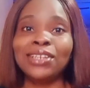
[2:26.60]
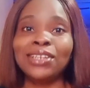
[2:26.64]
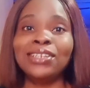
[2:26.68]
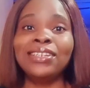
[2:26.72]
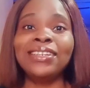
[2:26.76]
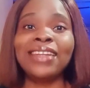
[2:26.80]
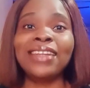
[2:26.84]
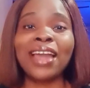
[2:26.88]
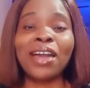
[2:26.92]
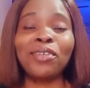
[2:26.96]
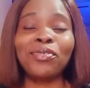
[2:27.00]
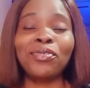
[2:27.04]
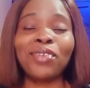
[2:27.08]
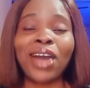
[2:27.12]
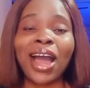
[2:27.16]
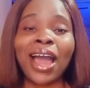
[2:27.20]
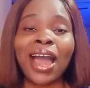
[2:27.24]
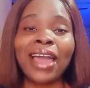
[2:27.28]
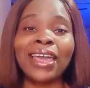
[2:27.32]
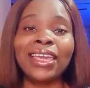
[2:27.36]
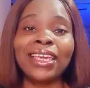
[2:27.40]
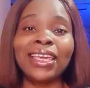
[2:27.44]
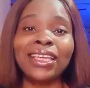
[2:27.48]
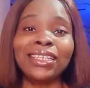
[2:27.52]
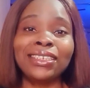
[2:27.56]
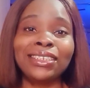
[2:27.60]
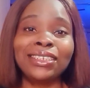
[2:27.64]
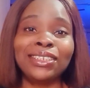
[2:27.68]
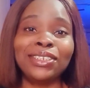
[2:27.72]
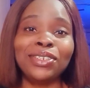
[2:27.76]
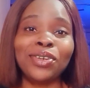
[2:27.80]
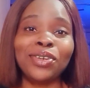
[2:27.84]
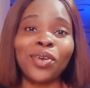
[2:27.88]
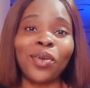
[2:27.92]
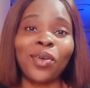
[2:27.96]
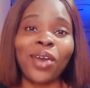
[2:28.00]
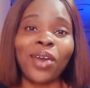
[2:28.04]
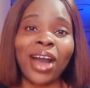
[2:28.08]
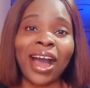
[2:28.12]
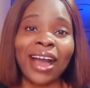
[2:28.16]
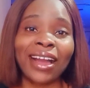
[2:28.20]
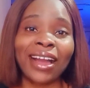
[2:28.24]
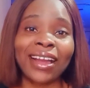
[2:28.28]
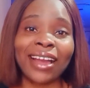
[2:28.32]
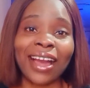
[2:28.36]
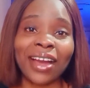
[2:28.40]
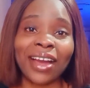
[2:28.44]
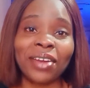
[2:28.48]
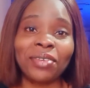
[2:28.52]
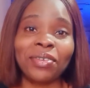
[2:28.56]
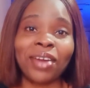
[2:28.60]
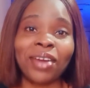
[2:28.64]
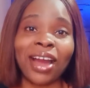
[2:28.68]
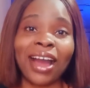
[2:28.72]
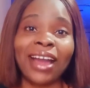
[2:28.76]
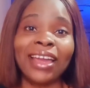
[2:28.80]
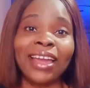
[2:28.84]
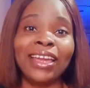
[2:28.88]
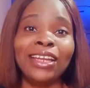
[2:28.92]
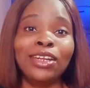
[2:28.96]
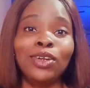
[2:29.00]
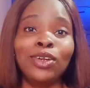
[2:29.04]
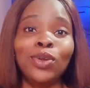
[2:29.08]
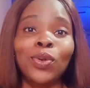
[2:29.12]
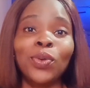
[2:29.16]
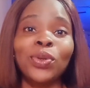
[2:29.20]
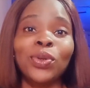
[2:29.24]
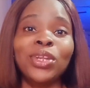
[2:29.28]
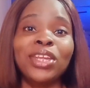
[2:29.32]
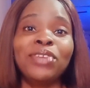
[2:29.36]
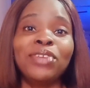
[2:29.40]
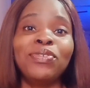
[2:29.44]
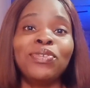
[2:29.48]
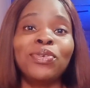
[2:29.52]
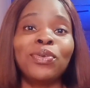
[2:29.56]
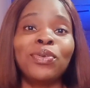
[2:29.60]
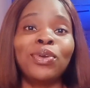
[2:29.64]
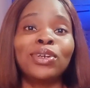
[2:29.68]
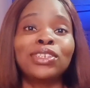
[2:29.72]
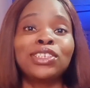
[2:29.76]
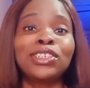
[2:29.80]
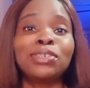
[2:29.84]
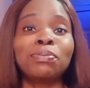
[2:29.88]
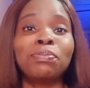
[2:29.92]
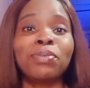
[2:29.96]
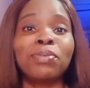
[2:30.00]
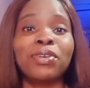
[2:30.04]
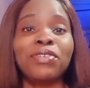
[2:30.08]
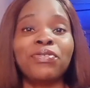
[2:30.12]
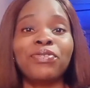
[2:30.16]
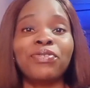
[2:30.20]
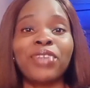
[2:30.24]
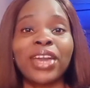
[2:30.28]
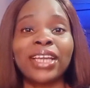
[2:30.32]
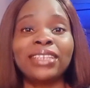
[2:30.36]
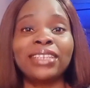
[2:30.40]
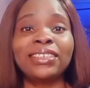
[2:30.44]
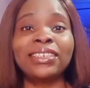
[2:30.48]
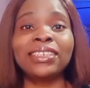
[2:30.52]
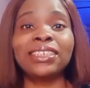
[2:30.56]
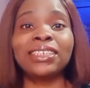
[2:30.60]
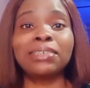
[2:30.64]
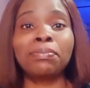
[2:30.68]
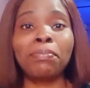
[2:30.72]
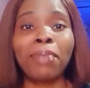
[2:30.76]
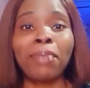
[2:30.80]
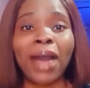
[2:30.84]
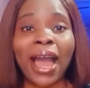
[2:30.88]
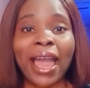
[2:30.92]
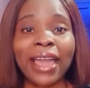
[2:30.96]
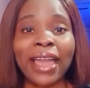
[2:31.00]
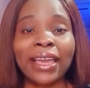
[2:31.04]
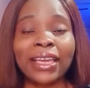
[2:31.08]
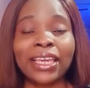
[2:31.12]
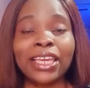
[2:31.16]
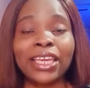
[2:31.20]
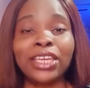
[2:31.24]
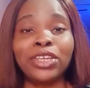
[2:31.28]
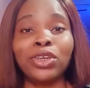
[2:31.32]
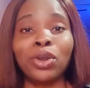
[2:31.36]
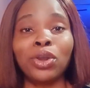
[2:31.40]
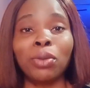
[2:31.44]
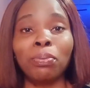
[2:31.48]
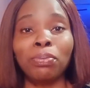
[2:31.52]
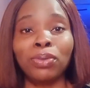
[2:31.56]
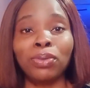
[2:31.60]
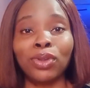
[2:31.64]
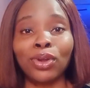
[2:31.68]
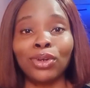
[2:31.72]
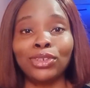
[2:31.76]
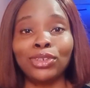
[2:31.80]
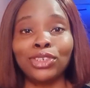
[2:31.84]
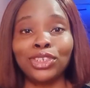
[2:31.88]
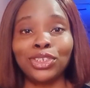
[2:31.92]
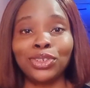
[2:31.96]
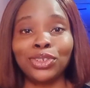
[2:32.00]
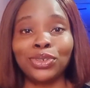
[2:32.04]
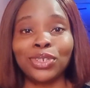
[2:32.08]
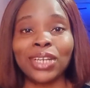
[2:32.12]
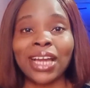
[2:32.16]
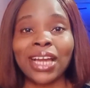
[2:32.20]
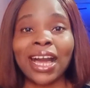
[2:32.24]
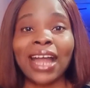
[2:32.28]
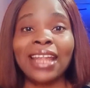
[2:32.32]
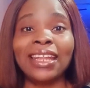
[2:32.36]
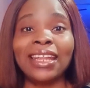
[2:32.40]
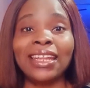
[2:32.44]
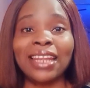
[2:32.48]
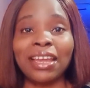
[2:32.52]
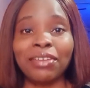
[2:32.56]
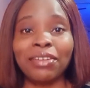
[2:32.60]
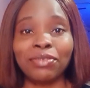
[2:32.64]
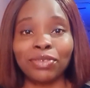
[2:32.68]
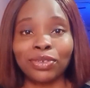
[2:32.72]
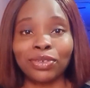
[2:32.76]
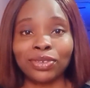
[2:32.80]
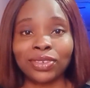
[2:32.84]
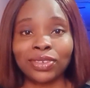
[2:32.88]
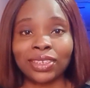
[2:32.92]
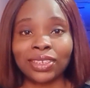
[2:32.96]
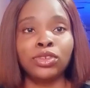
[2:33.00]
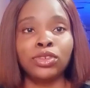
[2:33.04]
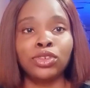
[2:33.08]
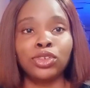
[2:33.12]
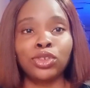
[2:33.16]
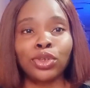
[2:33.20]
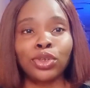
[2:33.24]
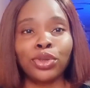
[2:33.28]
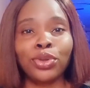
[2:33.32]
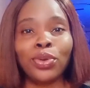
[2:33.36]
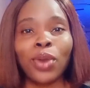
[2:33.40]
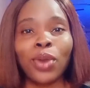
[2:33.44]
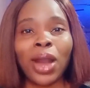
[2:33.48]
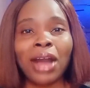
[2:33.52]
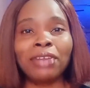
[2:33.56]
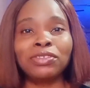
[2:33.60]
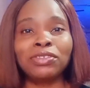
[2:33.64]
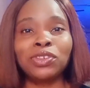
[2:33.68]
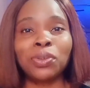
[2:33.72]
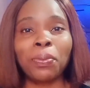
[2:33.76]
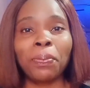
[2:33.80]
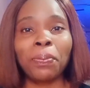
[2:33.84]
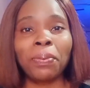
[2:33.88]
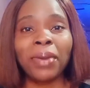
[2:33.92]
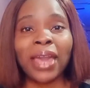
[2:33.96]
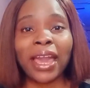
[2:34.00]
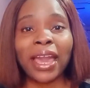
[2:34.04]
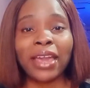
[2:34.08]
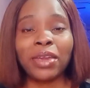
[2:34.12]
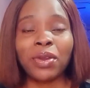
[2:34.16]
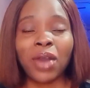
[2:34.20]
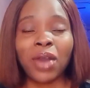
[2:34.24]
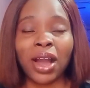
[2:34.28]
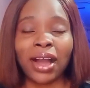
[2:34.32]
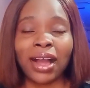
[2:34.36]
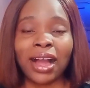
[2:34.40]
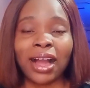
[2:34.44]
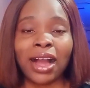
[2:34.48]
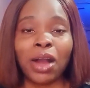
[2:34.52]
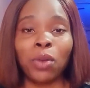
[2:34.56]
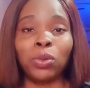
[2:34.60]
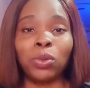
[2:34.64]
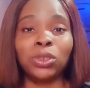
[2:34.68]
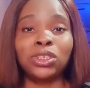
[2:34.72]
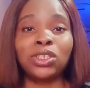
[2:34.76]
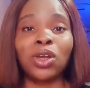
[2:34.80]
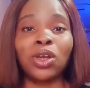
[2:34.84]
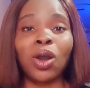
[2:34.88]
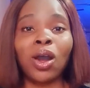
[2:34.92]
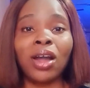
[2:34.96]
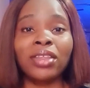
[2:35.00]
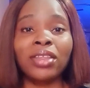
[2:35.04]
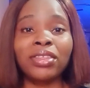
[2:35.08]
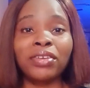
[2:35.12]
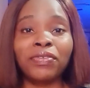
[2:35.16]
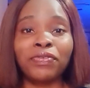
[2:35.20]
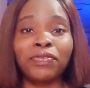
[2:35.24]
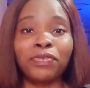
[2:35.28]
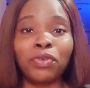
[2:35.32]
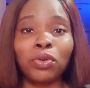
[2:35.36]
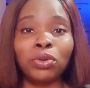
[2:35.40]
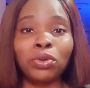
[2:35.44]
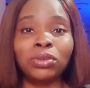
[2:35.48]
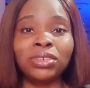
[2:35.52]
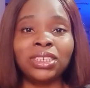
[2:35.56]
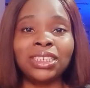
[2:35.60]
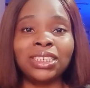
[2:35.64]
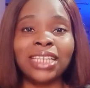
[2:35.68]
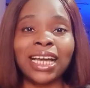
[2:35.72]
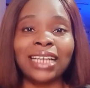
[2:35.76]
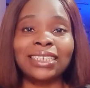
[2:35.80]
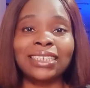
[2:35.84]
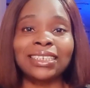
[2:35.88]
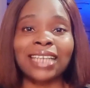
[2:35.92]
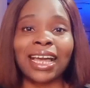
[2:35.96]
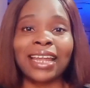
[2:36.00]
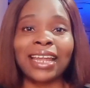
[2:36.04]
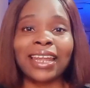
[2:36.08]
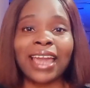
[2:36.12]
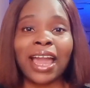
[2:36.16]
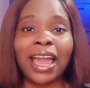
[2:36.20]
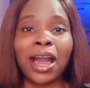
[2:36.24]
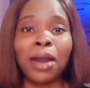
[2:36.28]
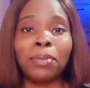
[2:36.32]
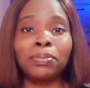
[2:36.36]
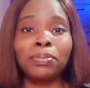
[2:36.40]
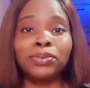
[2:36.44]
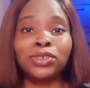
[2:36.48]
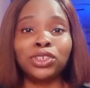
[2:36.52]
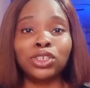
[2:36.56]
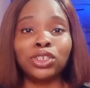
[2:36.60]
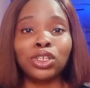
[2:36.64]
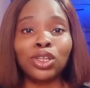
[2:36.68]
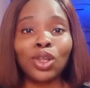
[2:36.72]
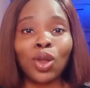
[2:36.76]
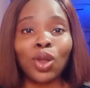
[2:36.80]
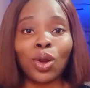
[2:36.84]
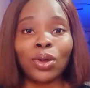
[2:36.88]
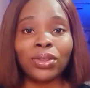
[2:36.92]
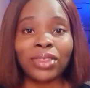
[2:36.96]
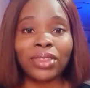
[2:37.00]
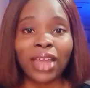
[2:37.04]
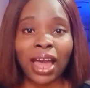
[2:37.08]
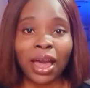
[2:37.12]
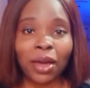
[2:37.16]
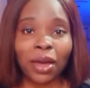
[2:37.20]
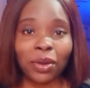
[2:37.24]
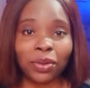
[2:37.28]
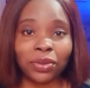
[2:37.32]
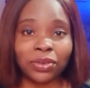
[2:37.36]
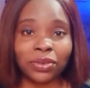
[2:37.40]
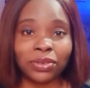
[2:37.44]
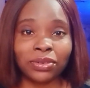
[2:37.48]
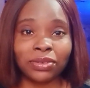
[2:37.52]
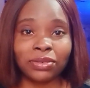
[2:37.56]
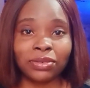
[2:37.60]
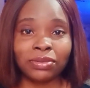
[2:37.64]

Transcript: Never eat your akara alone if you want to prevent a spike in your blood sugar levels. So you have to pair your akara with other foods that can help slow down